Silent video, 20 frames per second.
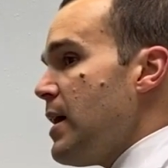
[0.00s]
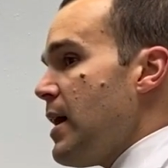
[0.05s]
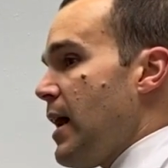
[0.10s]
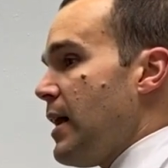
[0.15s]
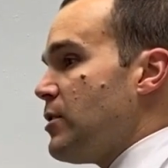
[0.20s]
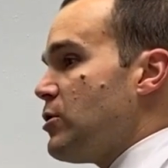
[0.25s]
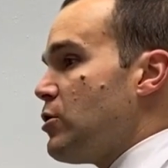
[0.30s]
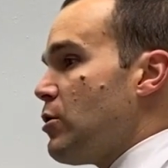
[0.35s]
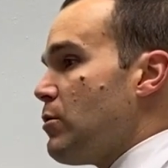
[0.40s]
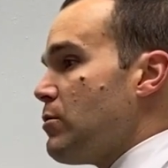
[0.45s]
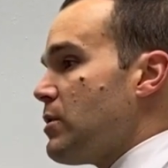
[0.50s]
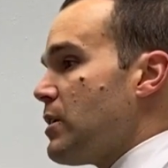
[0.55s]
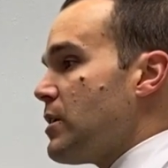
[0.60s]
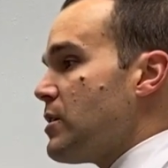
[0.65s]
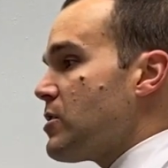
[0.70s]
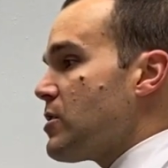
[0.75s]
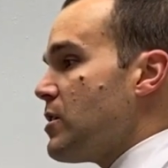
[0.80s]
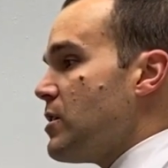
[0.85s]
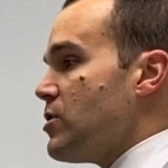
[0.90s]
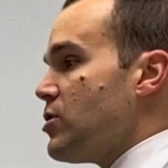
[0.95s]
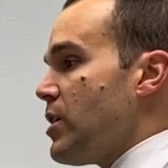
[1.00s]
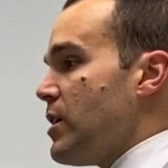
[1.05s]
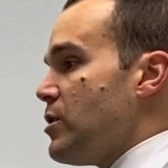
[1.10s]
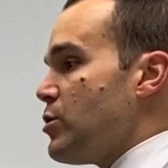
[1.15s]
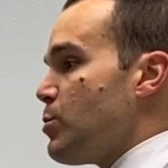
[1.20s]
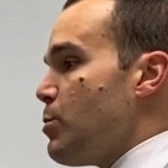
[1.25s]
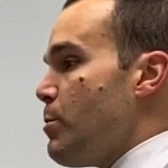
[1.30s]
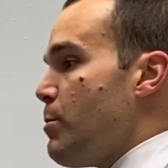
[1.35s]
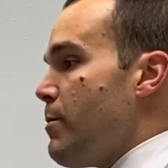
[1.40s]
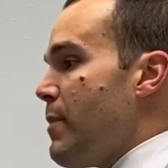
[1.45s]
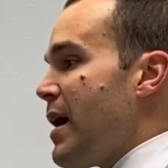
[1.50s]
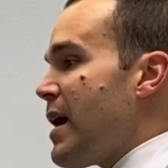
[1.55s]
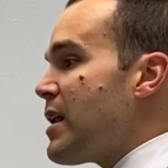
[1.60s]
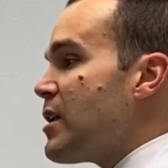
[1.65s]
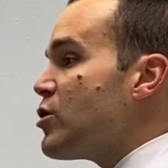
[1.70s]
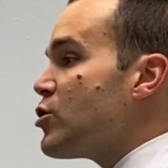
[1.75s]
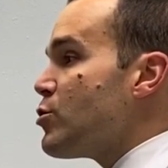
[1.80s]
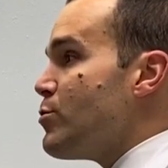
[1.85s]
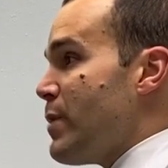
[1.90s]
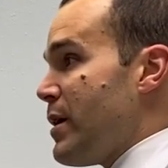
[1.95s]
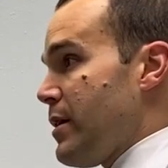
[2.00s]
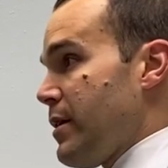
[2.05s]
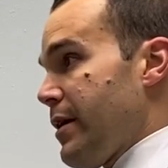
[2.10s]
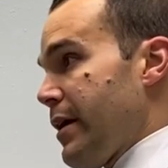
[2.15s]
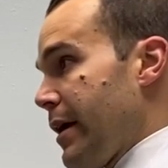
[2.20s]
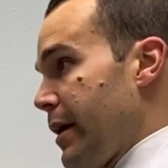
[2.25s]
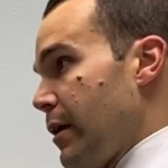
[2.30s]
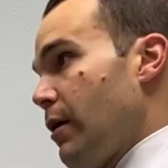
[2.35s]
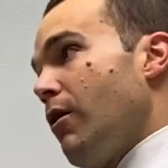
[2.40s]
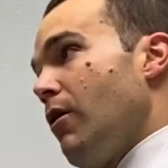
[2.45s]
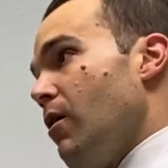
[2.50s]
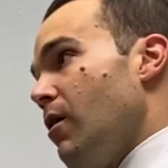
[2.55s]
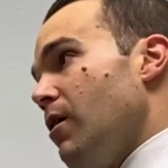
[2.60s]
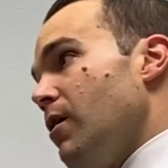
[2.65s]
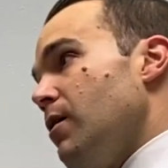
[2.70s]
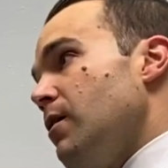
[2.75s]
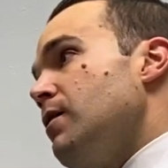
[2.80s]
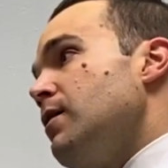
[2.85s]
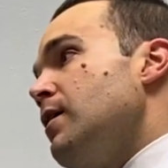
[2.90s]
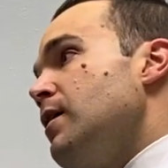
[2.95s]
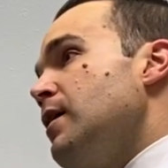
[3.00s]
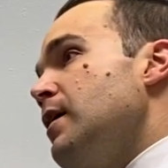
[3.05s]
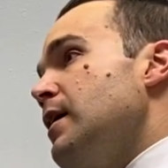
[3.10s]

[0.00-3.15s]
I don't think it's going to change management at all.